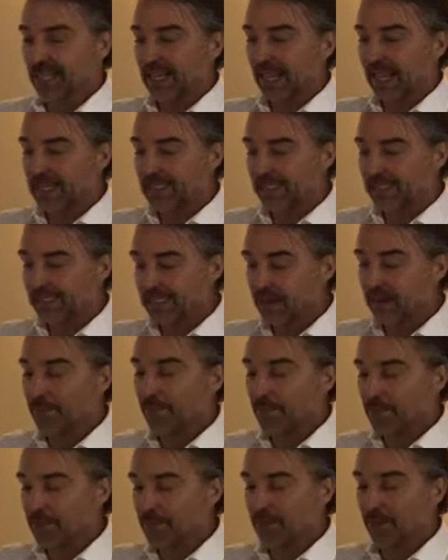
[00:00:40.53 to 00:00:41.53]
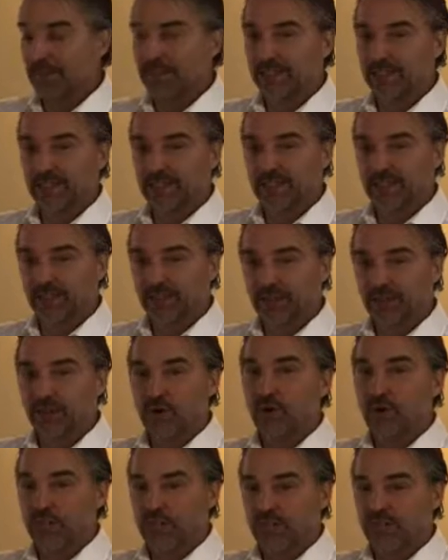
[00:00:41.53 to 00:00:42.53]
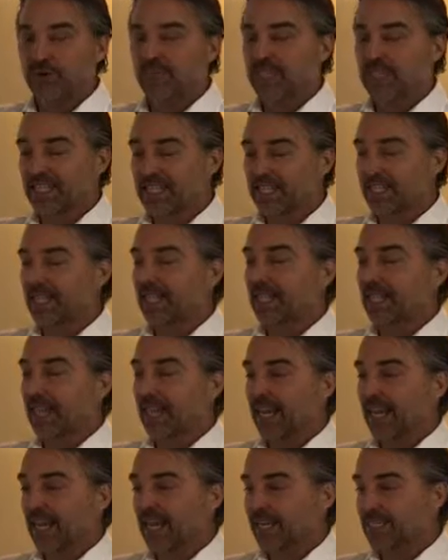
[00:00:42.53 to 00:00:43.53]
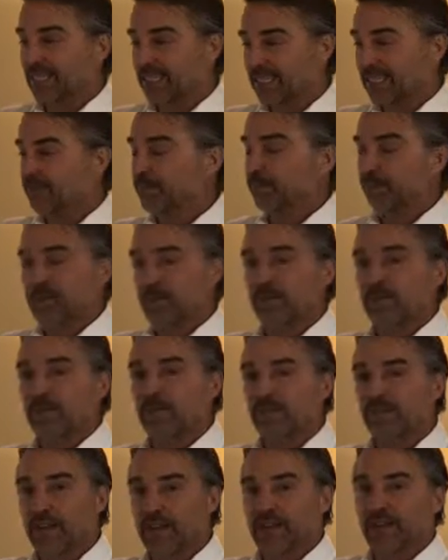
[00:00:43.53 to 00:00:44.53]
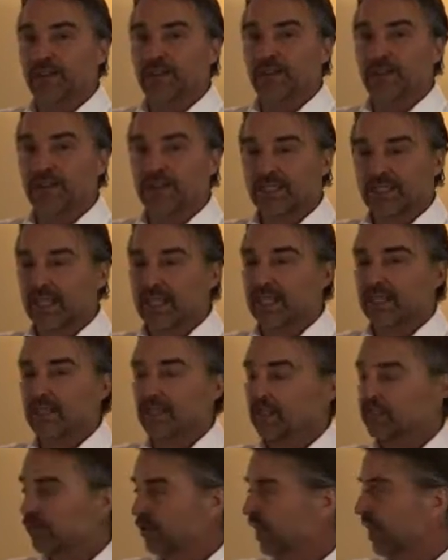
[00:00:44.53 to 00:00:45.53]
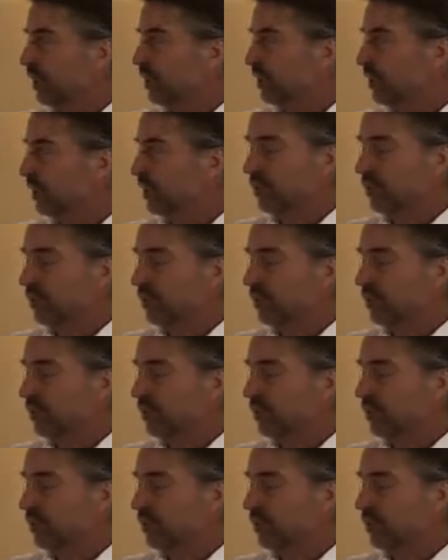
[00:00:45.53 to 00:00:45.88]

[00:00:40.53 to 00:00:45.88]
at some point, you're going to need a deep loop value cycling strategy.